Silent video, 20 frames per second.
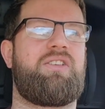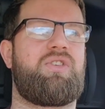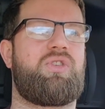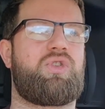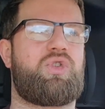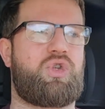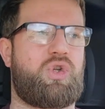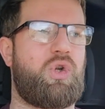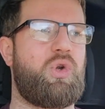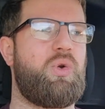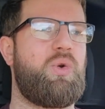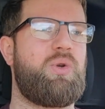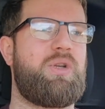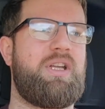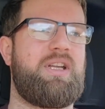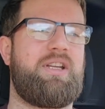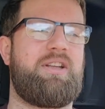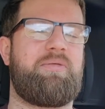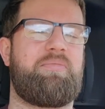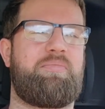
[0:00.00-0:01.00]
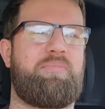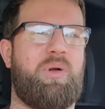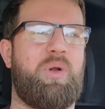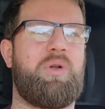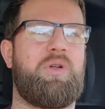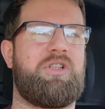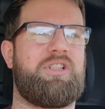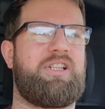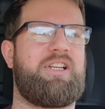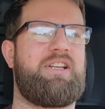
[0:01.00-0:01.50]
chewed it,
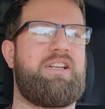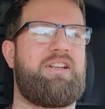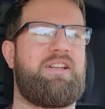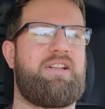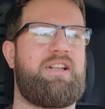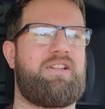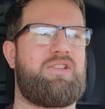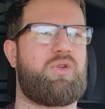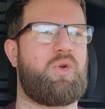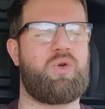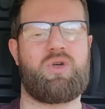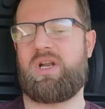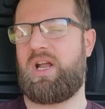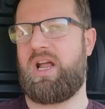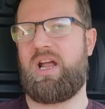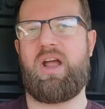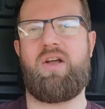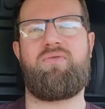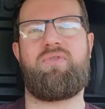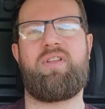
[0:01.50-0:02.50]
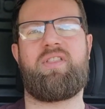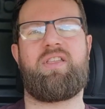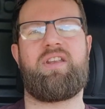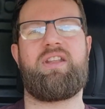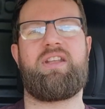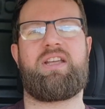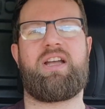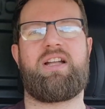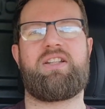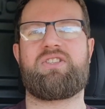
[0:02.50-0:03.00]
pulled it, done everything
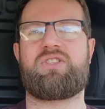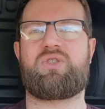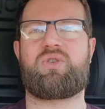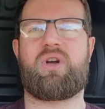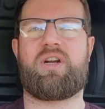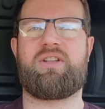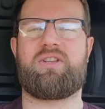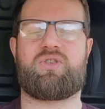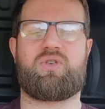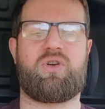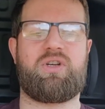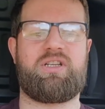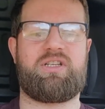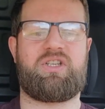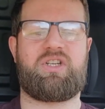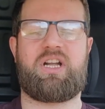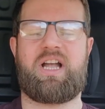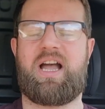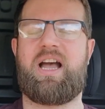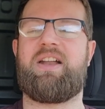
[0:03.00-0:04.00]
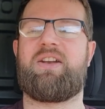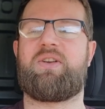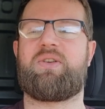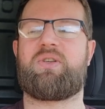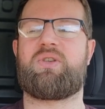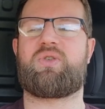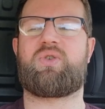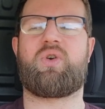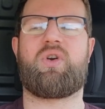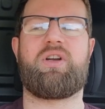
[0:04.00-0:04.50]
he can to try and destroy it. He cannot
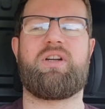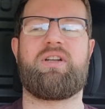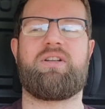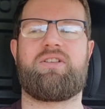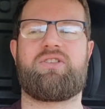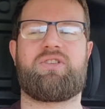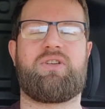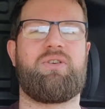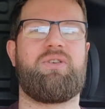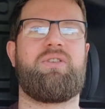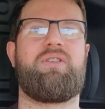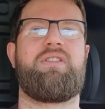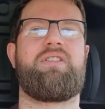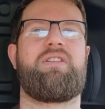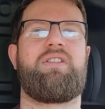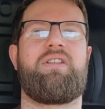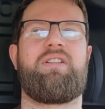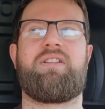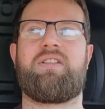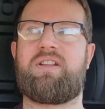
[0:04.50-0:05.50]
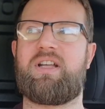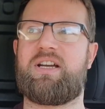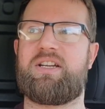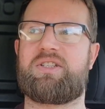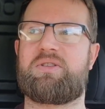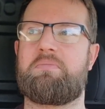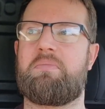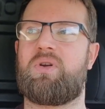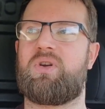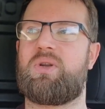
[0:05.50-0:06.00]
destroy it. So that
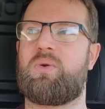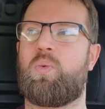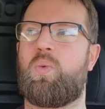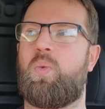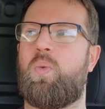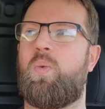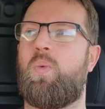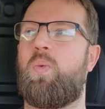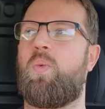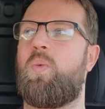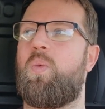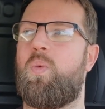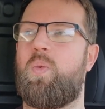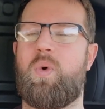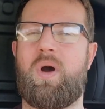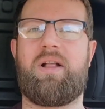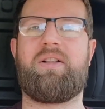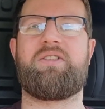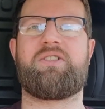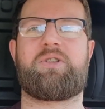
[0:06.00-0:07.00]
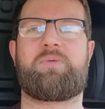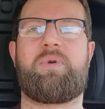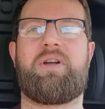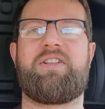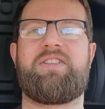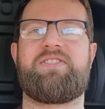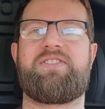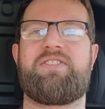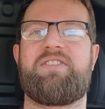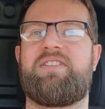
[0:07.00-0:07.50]
is money well
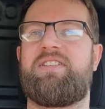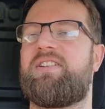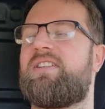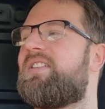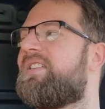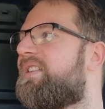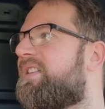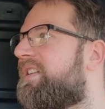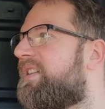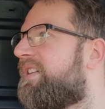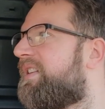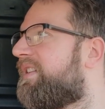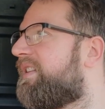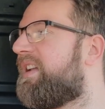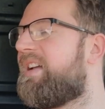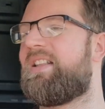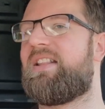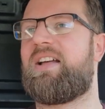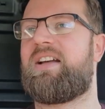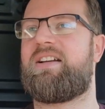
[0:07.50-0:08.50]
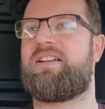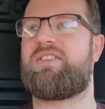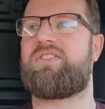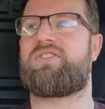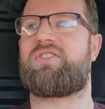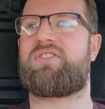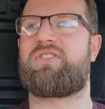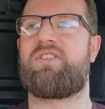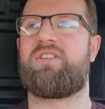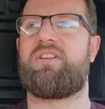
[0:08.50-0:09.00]
spent. Like, that has